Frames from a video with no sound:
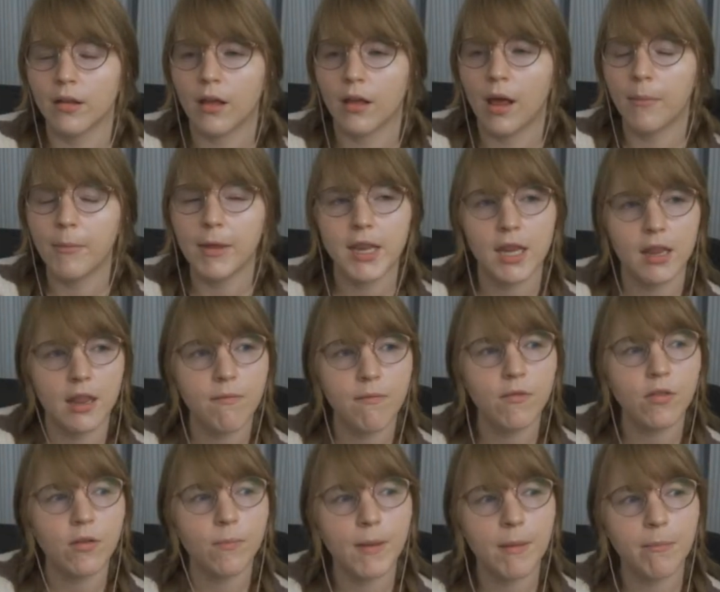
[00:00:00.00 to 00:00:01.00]
I mean,
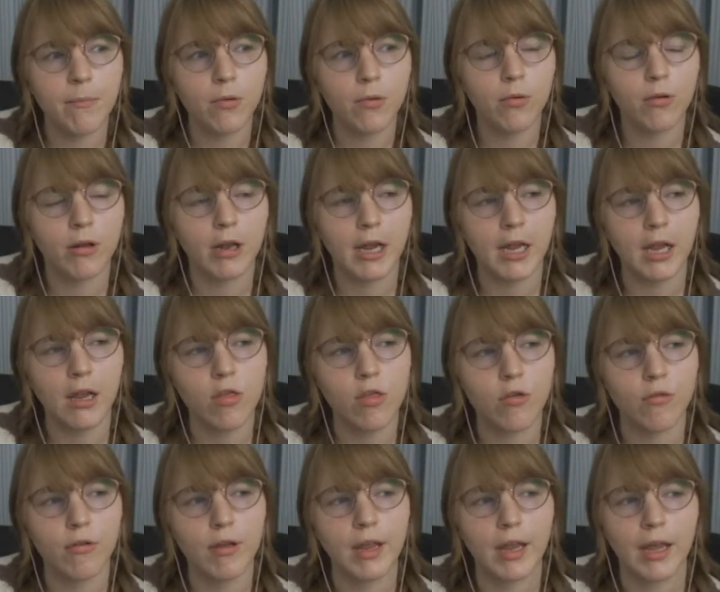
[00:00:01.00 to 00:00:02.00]
even the people who are like
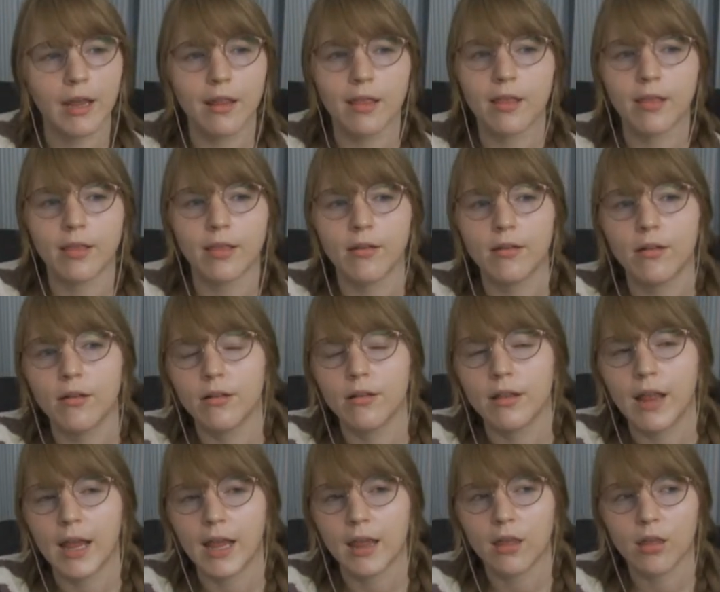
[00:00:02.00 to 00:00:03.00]
enjoying it still,
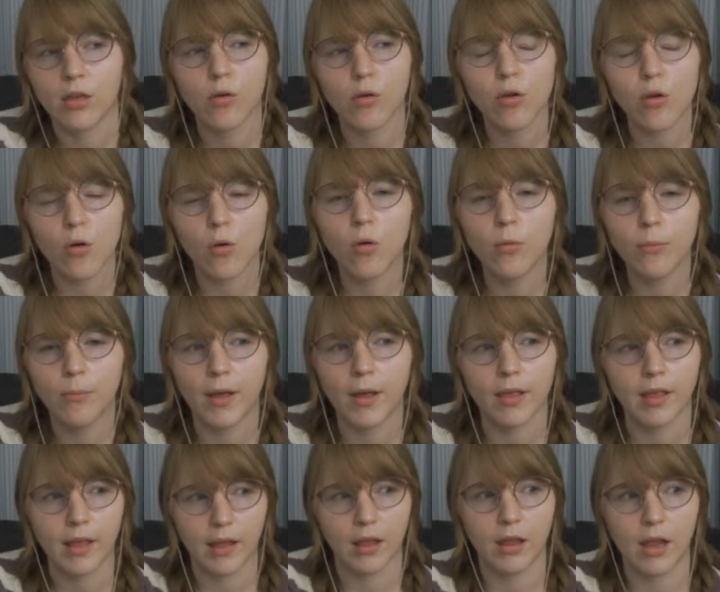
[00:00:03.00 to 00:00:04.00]
like you're your own
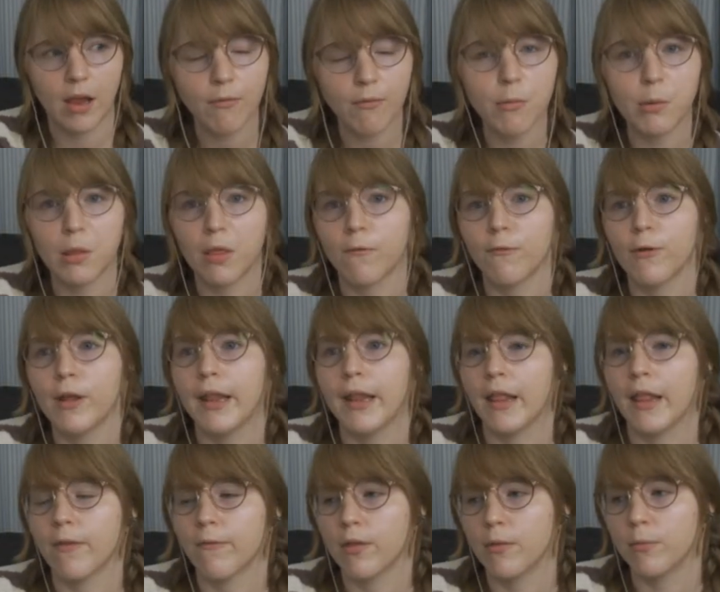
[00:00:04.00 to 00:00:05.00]
like everyone's
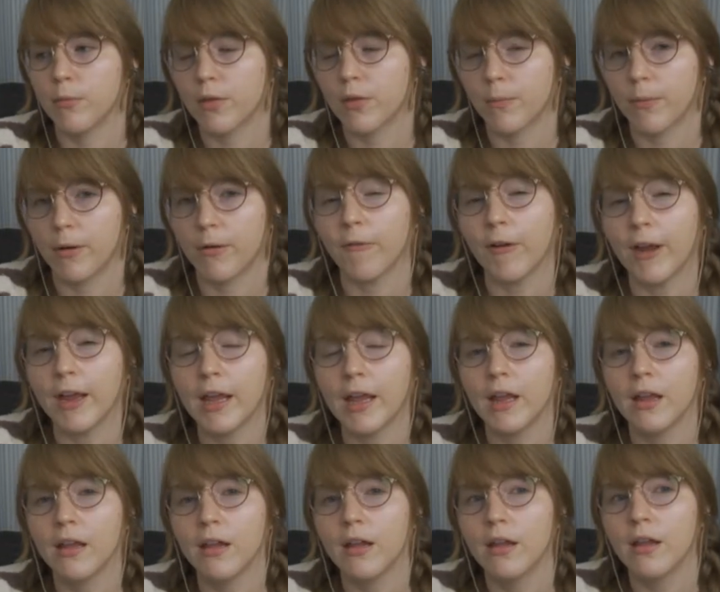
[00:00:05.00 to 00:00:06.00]
freelance for the most part,
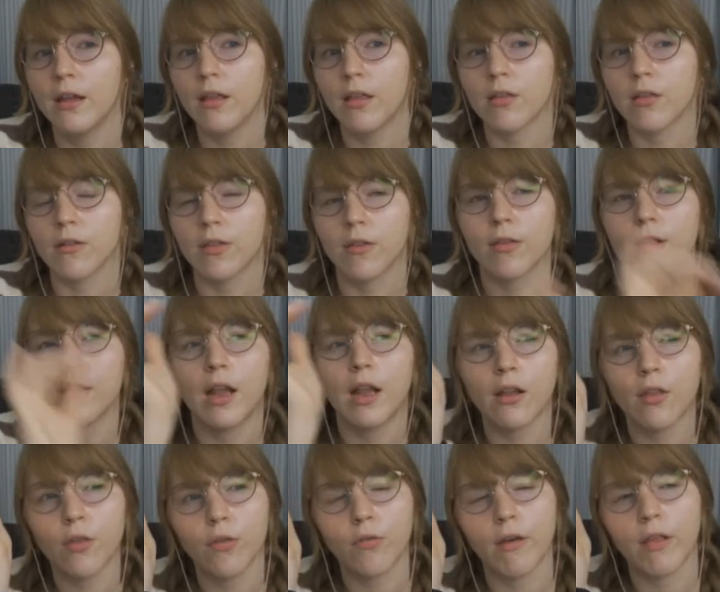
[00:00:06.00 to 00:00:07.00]
right? So there's a lot
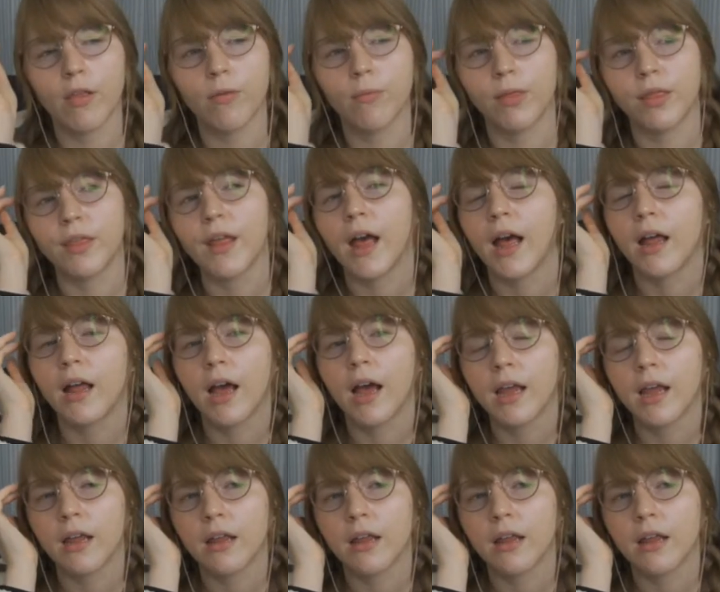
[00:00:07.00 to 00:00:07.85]
of stress with that.